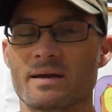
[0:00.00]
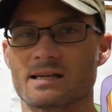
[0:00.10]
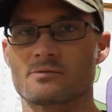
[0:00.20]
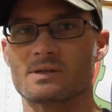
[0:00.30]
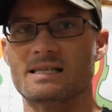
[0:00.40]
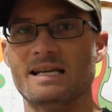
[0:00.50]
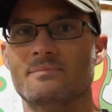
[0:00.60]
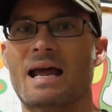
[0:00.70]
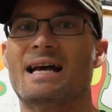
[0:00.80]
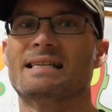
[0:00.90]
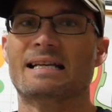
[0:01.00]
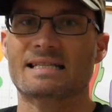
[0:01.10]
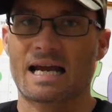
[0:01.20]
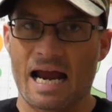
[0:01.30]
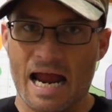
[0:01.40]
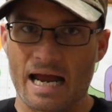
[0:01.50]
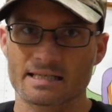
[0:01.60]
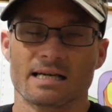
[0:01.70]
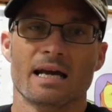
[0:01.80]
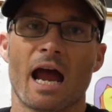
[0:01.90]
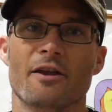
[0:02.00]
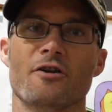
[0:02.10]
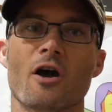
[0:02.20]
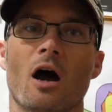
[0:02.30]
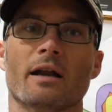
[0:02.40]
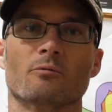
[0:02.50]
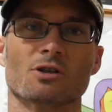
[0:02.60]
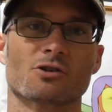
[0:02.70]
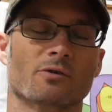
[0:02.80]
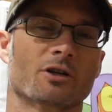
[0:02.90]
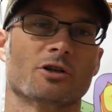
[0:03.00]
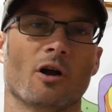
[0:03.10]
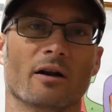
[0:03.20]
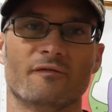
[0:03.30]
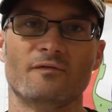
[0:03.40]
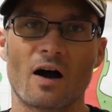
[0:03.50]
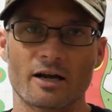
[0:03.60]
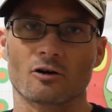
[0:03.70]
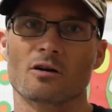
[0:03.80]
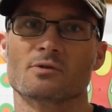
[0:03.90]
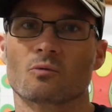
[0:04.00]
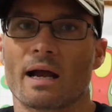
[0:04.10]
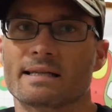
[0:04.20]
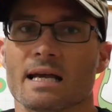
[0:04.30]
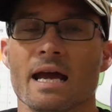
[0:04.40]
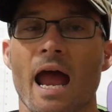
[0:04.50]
because it was deemed as a tax and not a restriction on firearms rights.